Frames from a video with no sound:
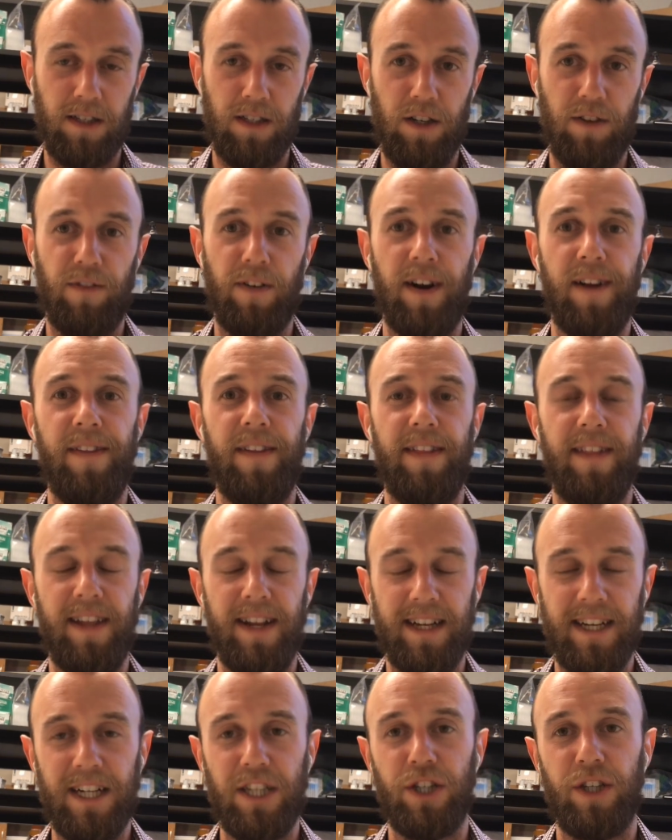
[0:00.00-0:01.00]
you find that the
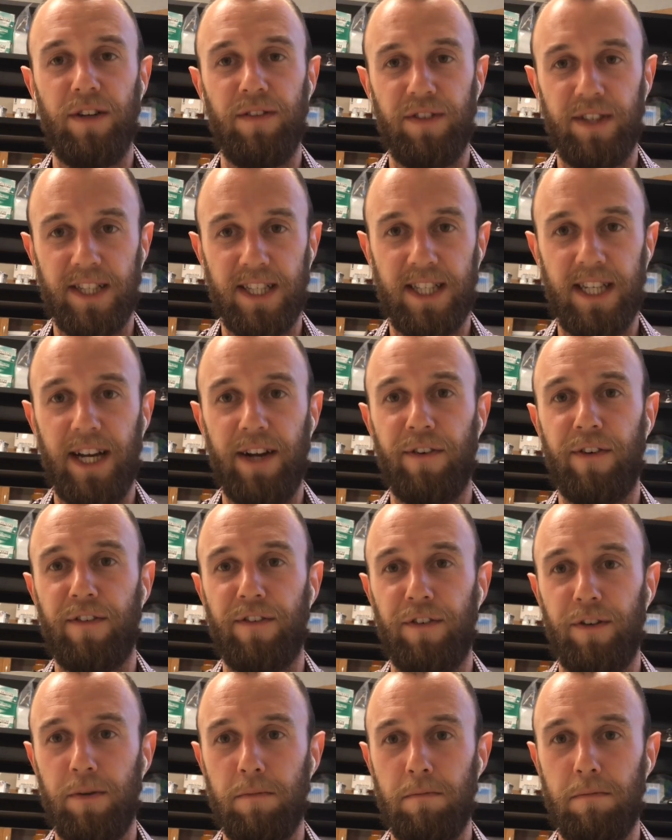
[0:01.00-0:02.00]
addition of the sera
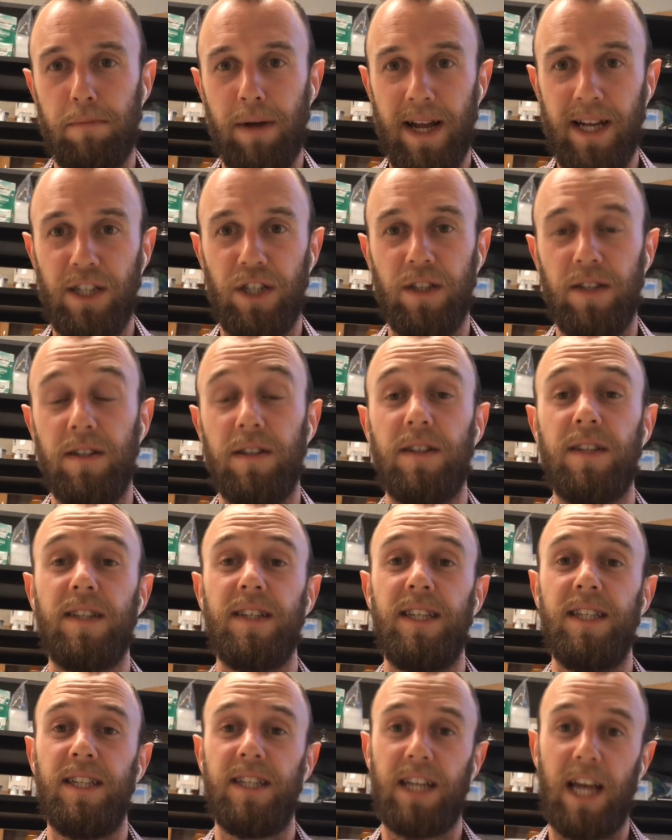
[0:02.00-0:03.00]
from patients
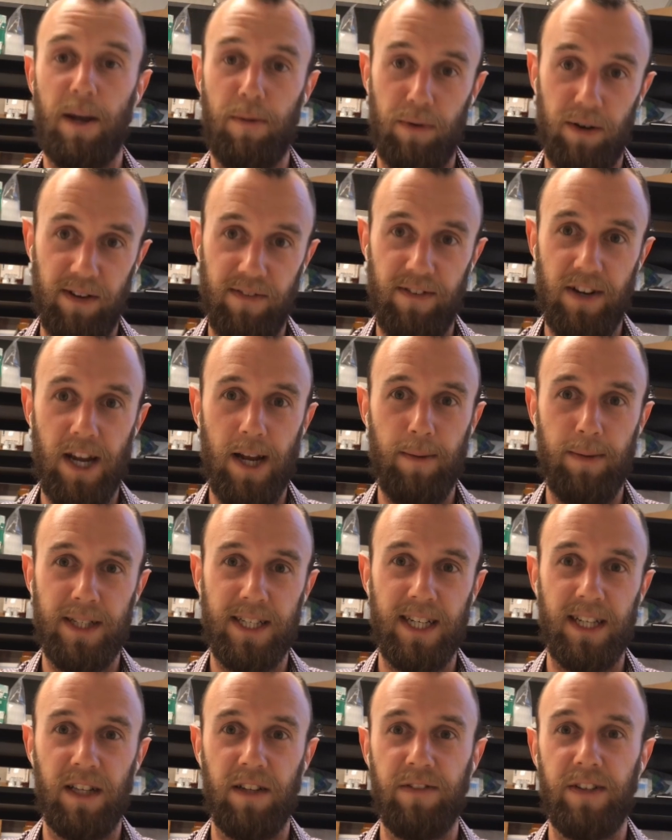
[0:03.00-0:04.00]
is capable of
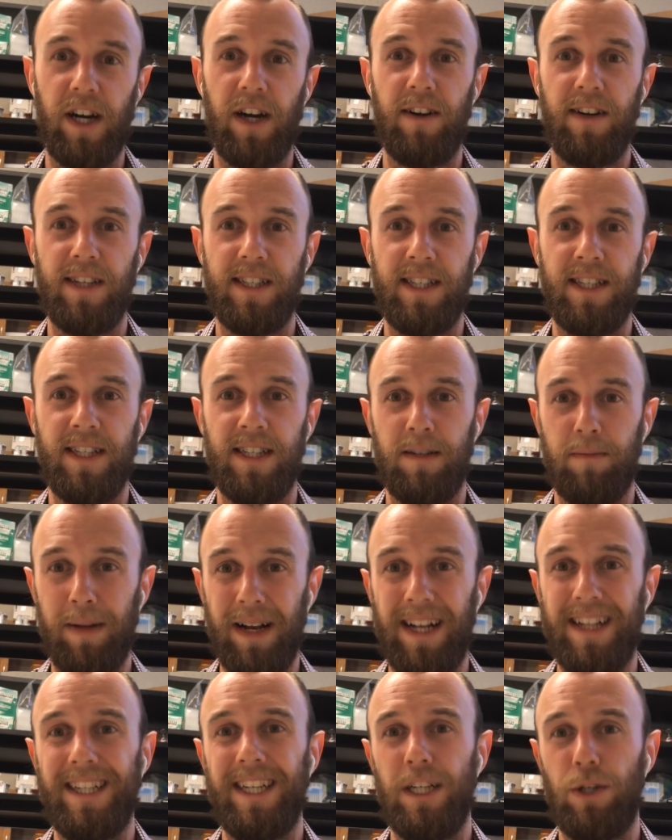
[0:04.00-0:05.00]
inhibiting the virus's
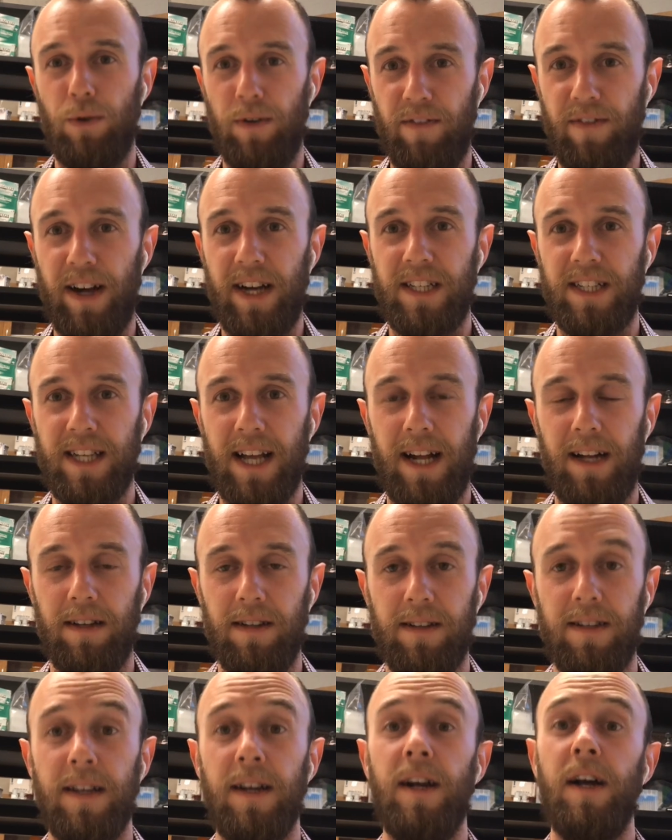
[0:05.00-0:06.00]
ability to infect
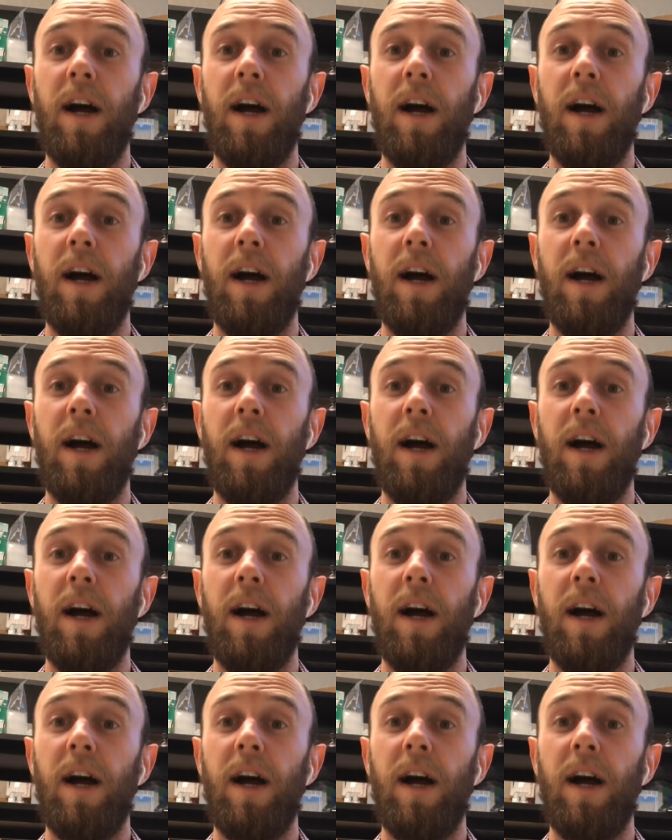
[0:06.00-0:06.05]
cells.